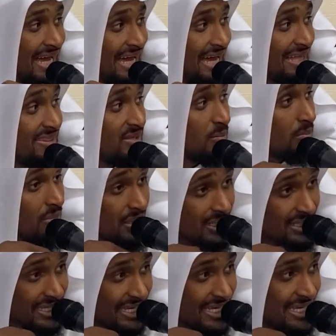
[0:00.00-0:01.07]
and the money
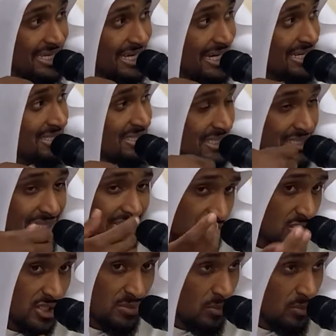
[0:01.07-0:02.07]
that he has is actually